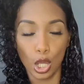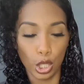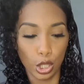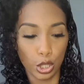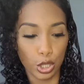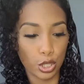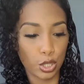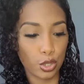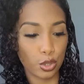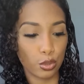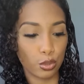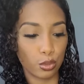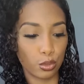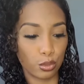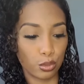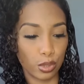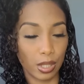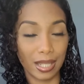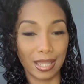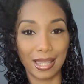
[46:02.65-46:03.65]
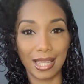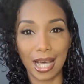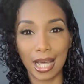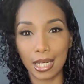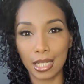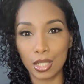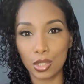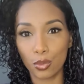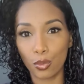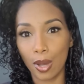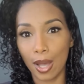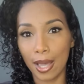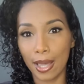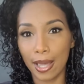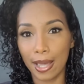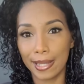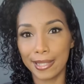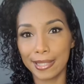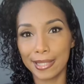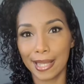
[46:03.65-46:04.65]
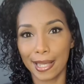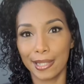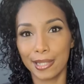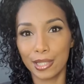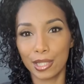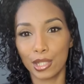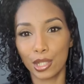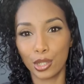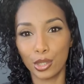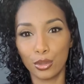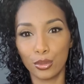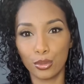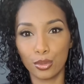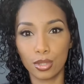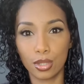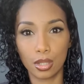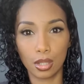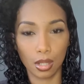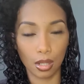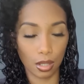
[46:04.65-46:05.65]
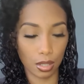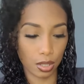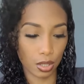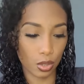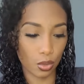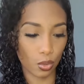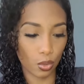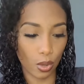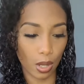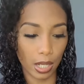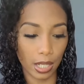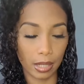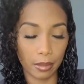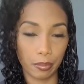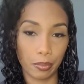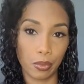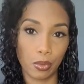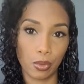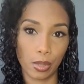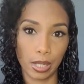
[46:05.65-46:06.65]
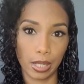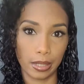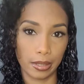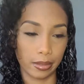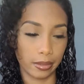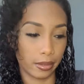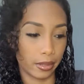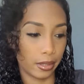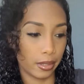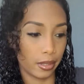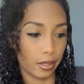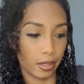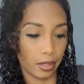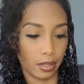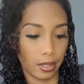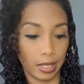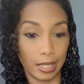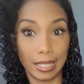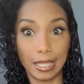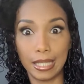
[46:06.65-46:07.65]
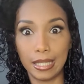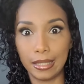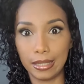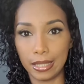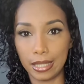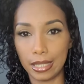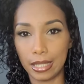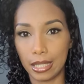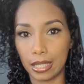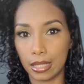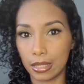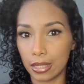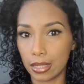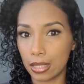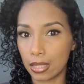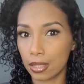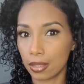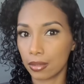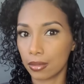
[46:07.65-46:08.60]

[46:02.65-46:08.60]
So that is why I tend to use gloss or lip oil these days.